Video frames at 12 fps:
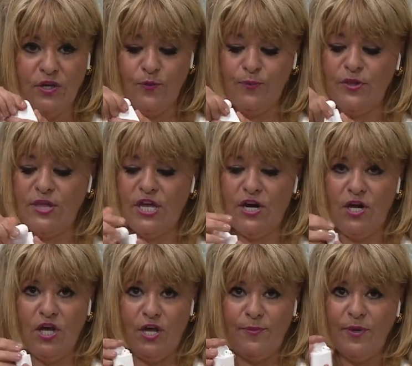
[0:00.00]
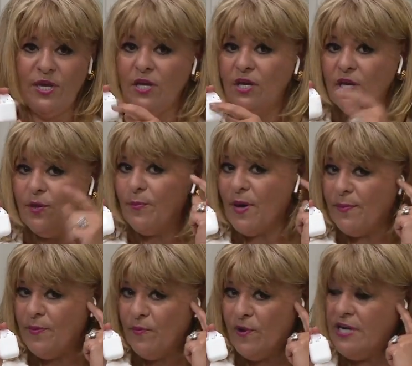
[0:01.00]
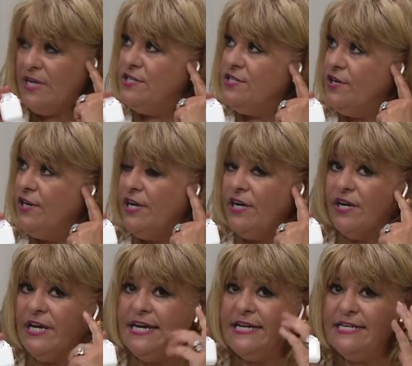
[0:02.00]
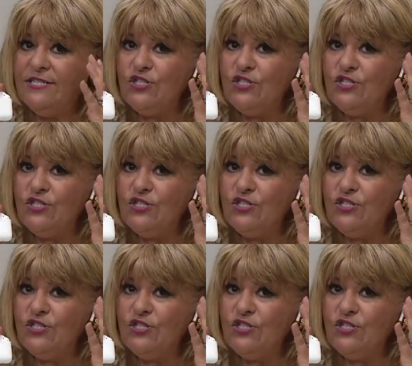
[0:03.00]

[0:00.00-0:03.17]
open that up, and pop it right into your ear? It is